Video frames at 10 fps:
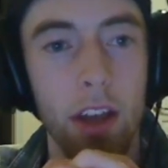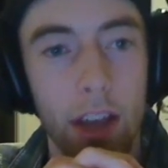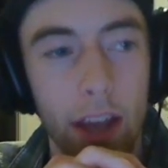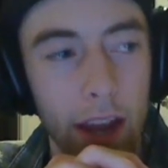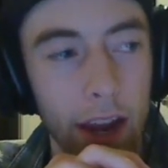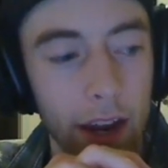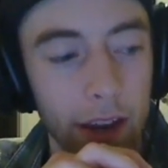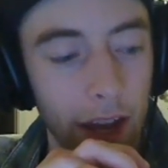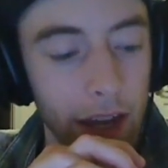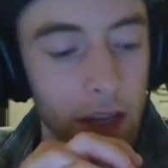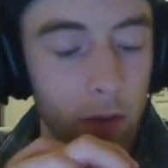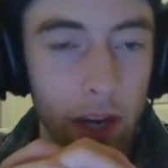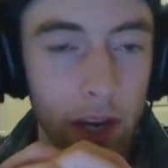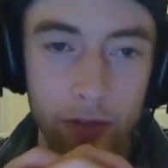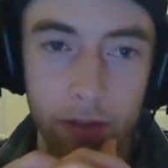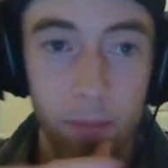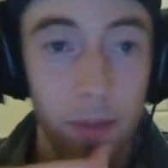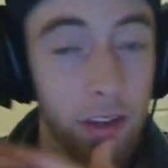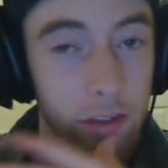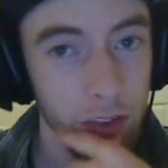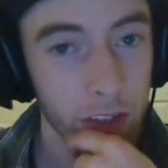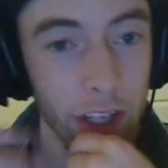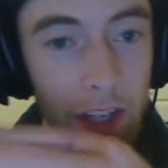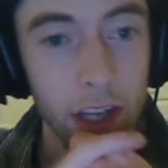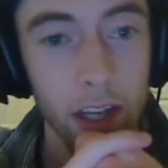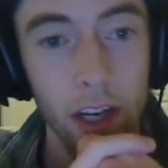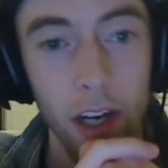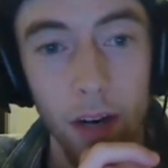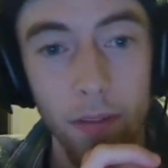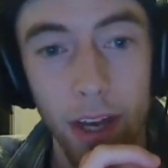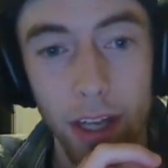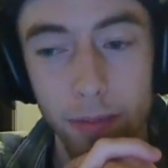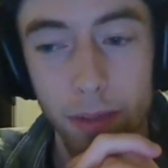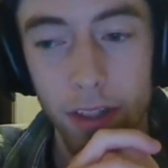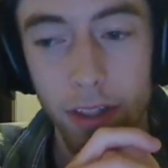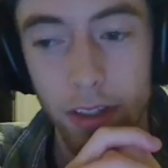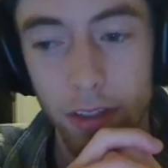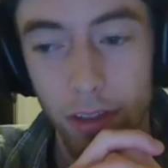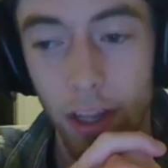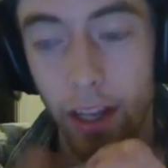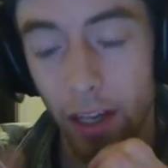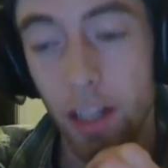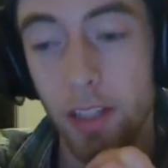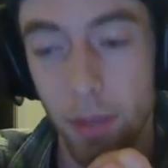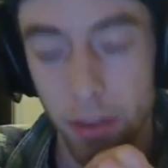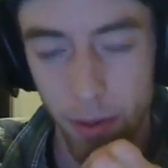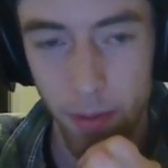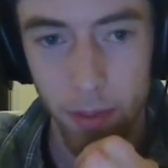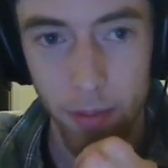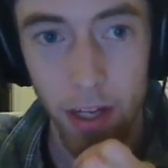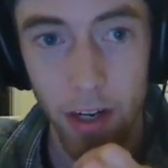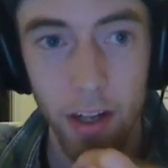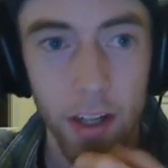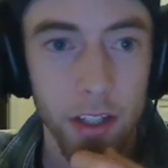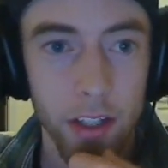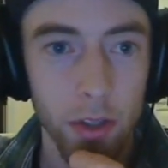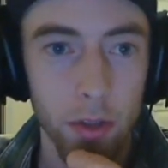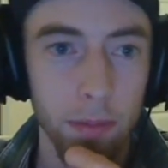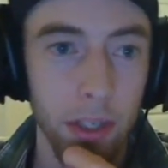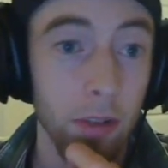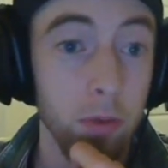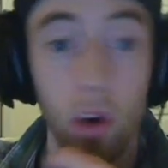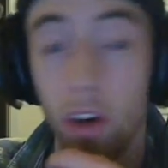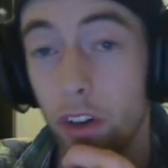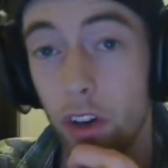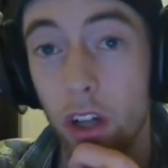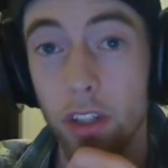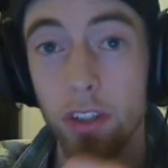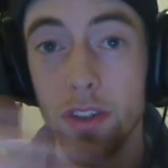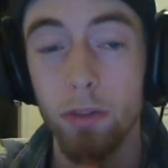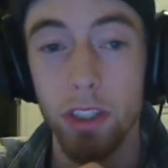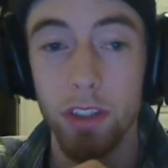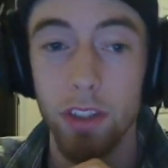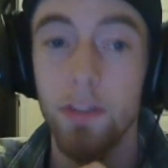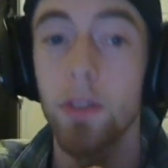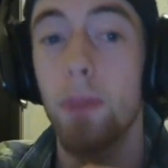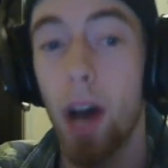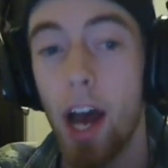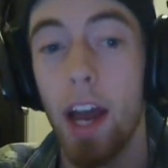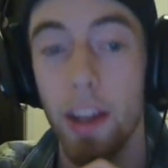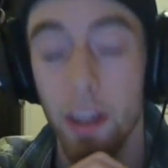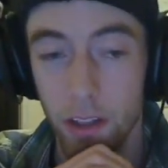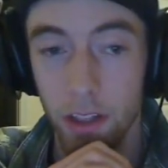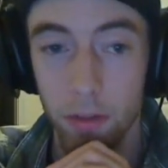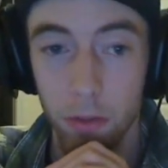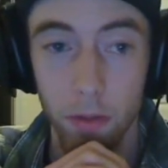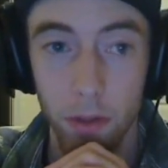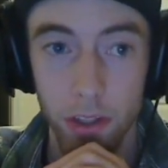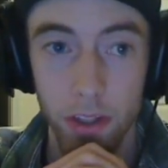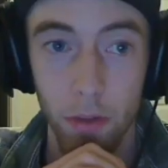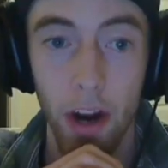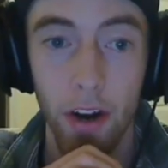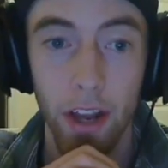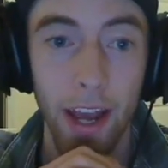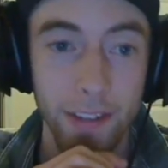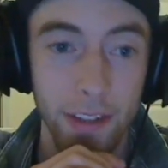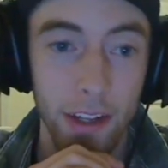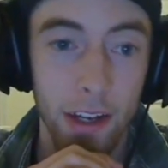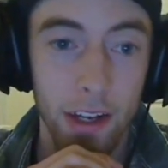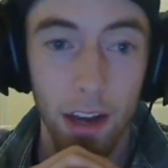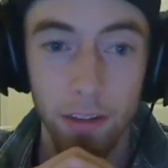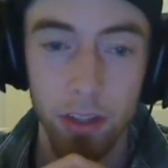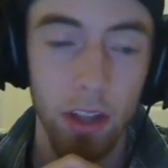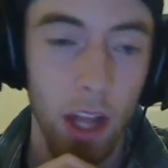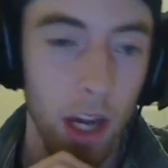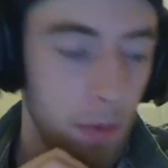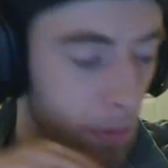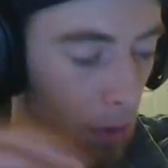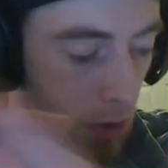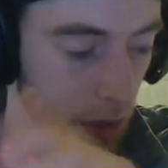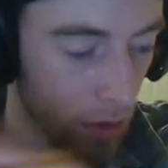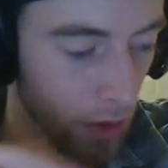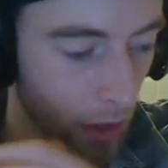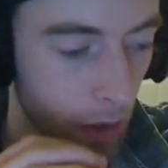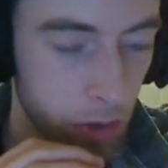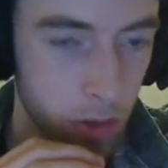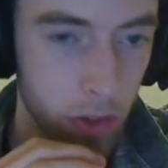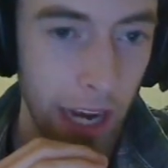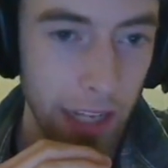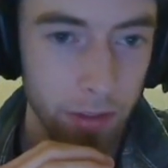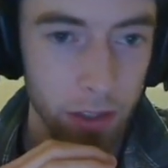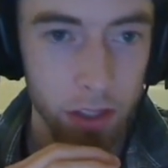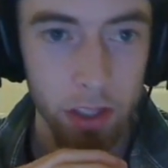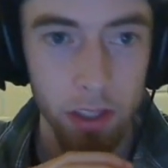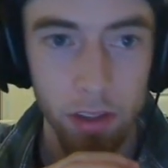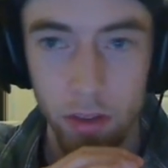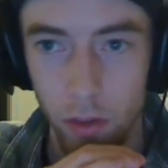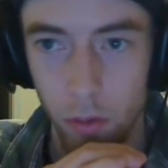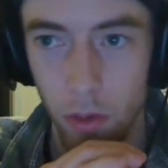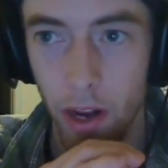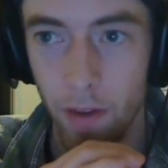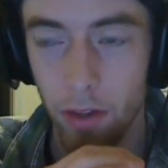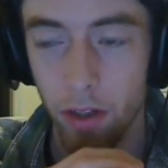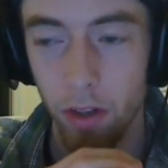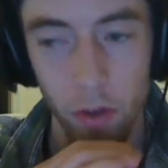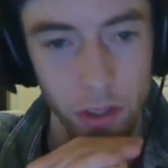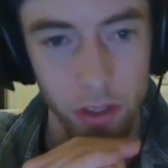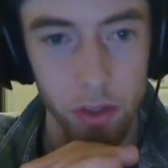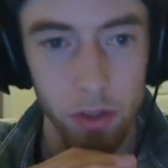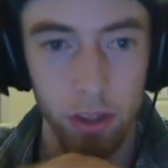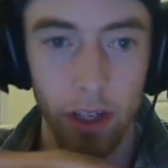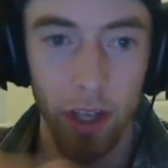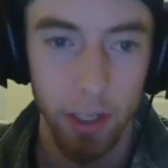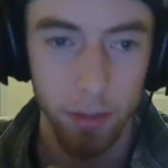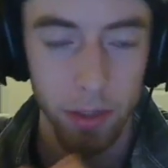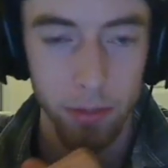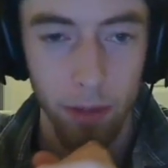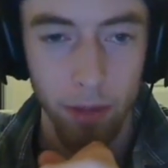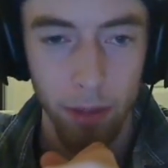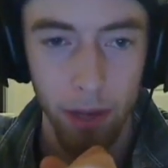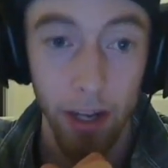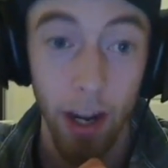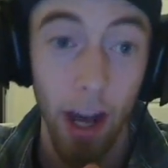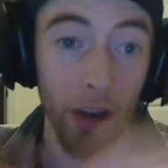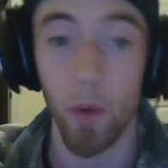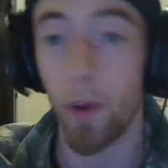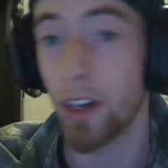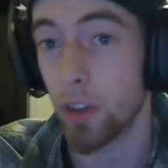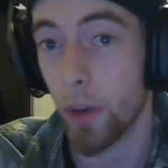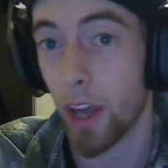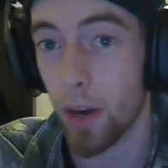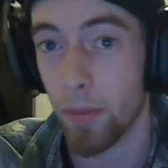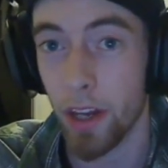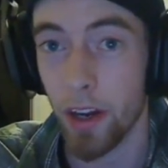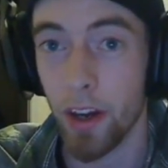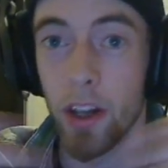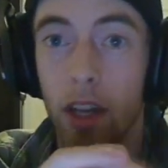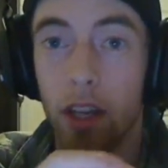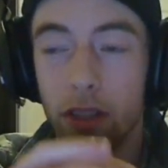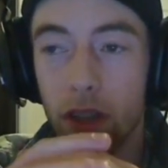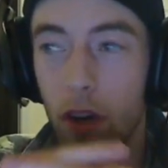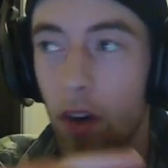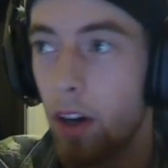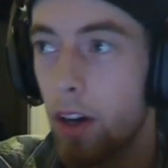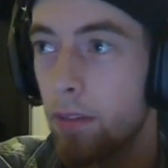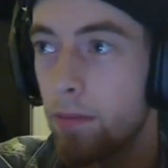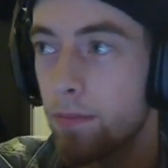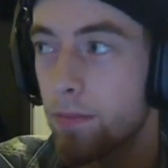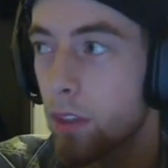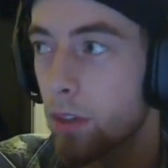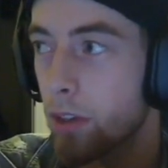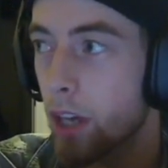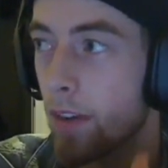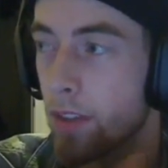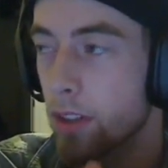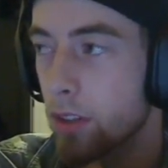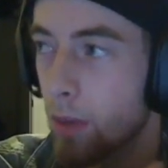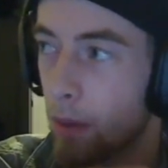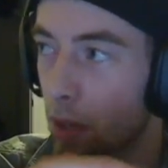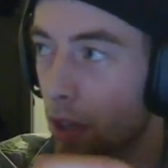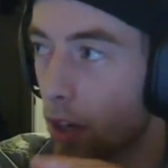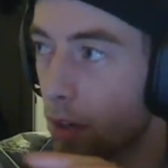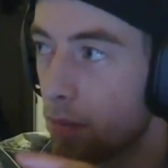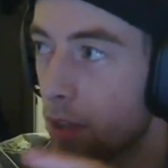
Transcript: and that can range from being free, Xsplit, like Xsplit's public beta, to being $400, which is if you buy the full version of Wirecast. I'm sure a lot of people just use cracked versions or whatever, or just use like Xsplit's public beta. I don't know when it's going out of beta, so the free options may become,